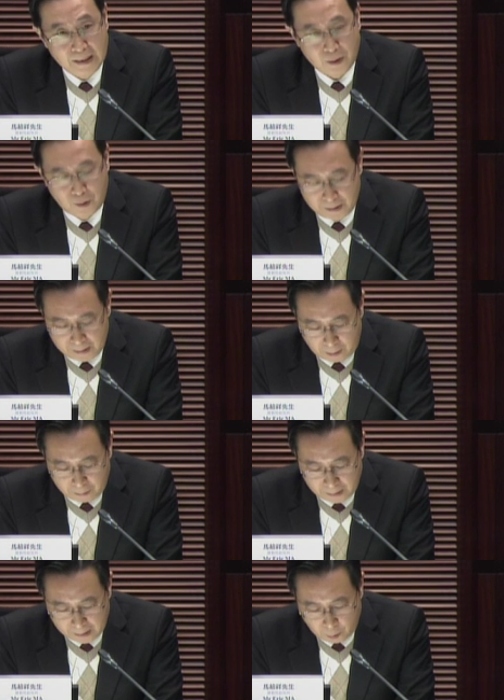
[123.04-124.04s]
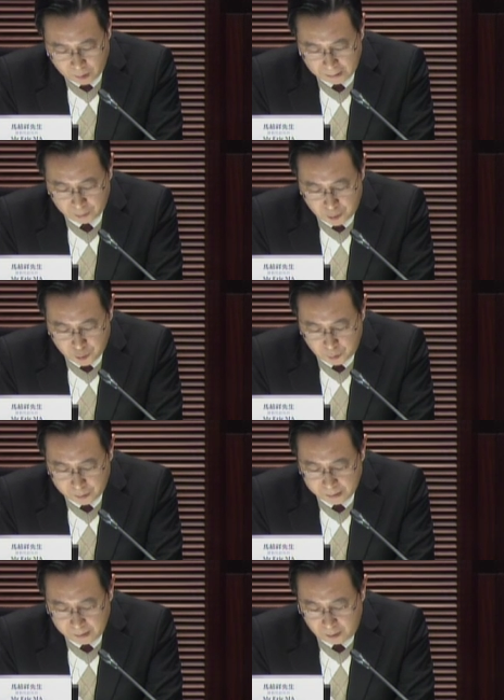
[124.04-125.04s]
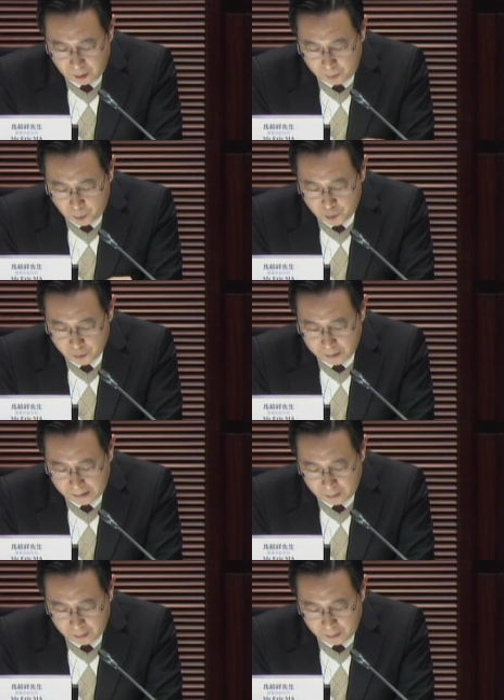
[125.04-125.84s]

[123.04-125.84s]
Building Society Scheme. I'd